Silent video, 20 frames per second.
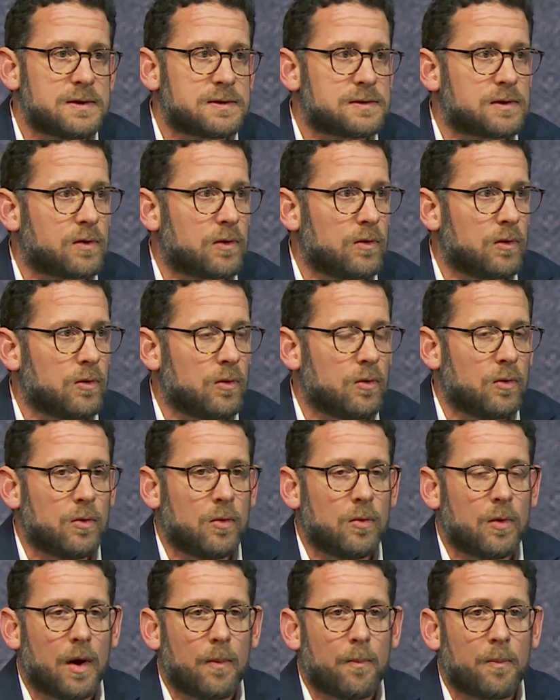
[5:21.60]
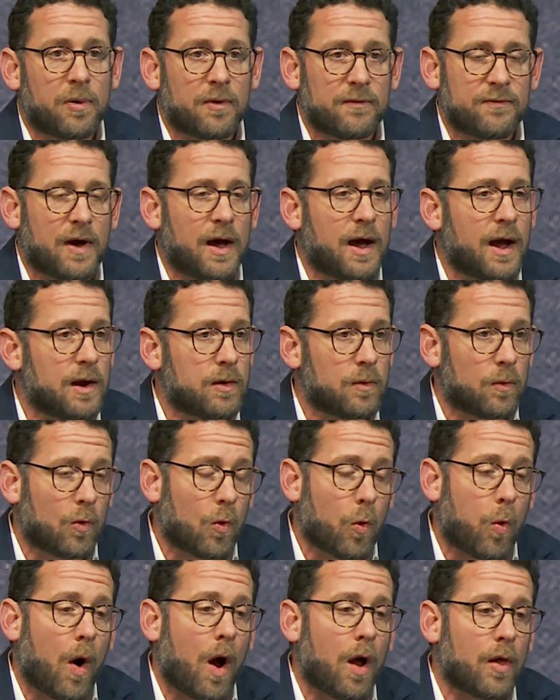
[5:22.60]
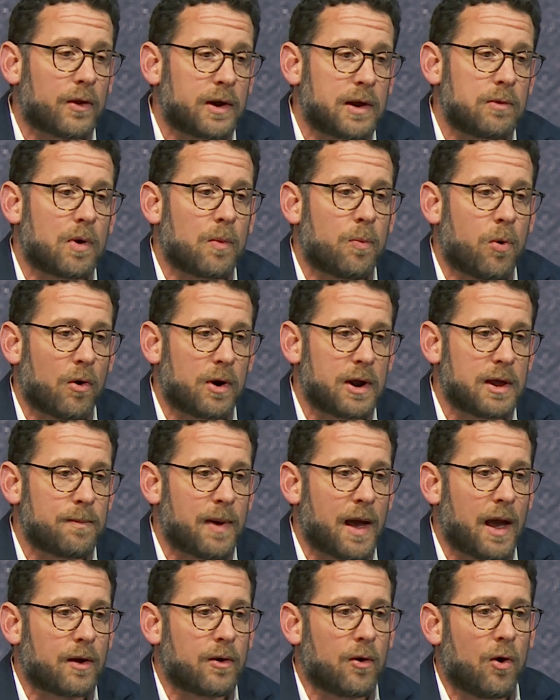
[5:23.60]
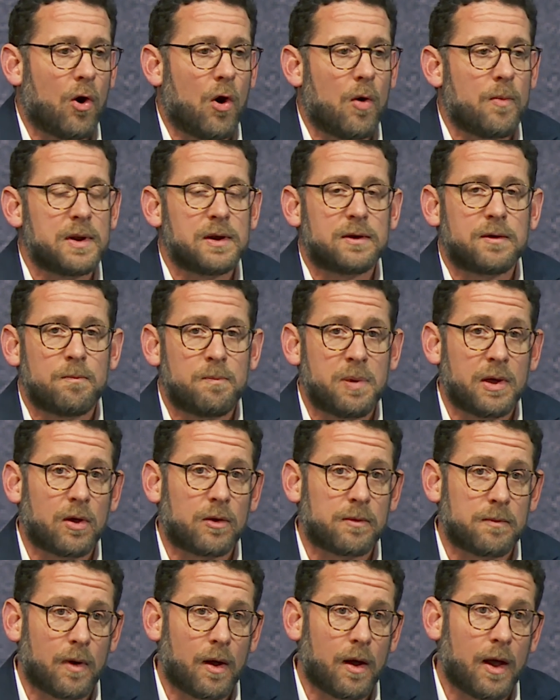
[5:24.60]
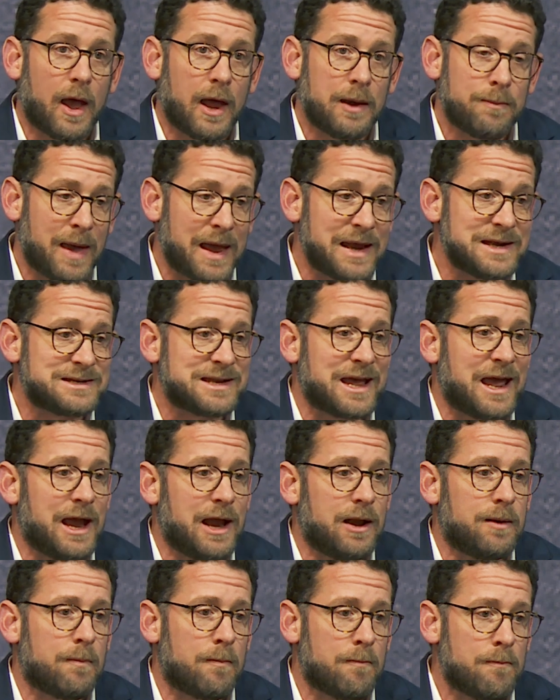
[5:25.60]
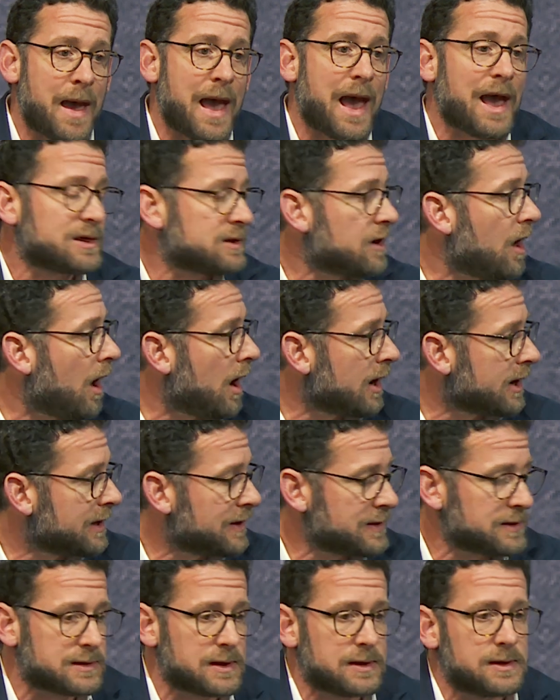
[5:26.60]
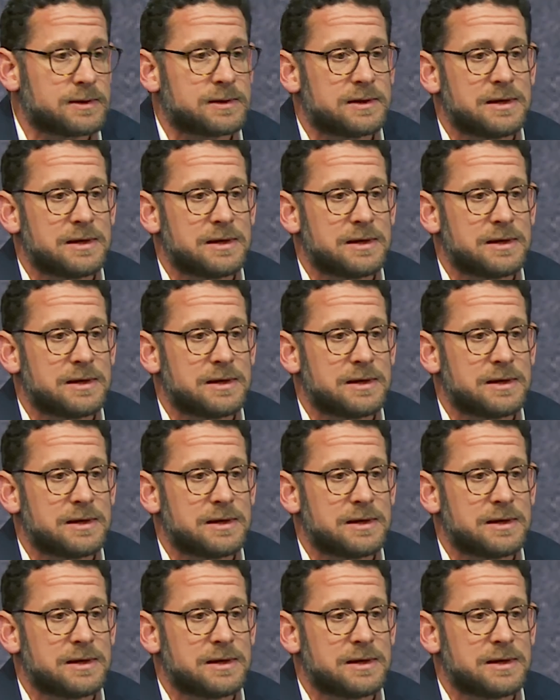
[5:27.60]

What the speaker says: to provide quality reporting back home and to build and maintain mass audiences